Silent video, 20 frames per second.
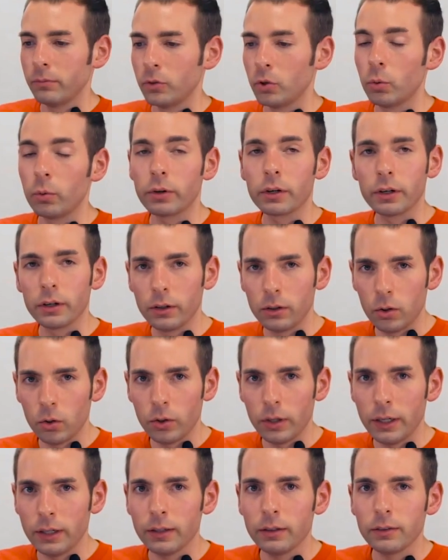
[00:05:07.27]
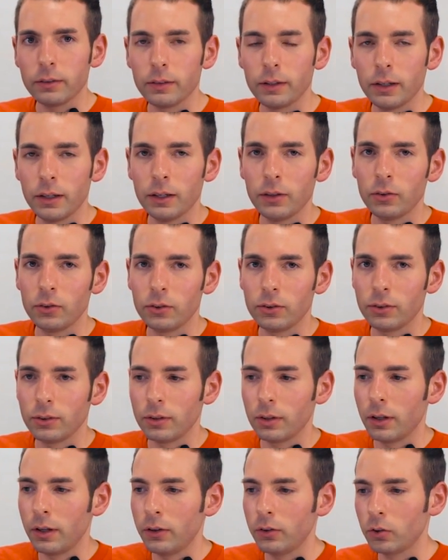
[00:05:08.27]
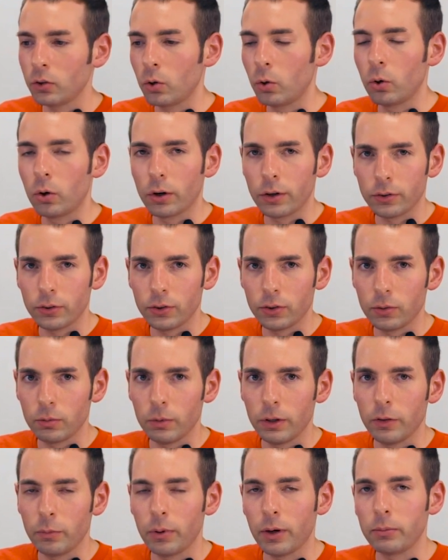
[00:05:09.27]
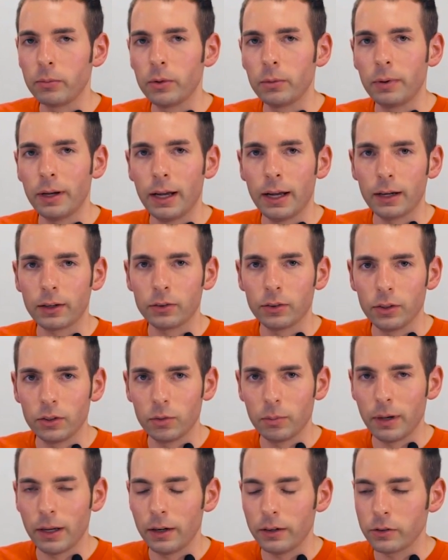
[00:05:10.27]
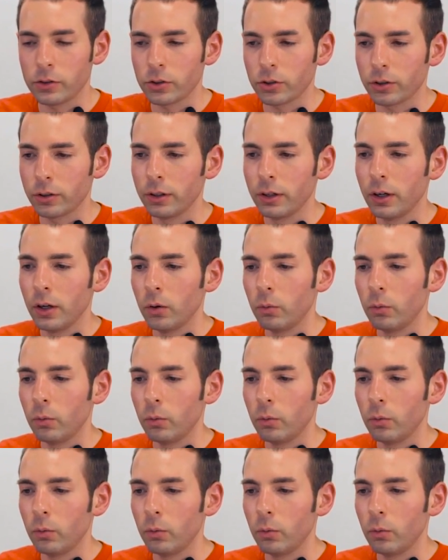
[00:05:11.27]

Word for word: So we're concluding this, this course with PubNub Access Manager.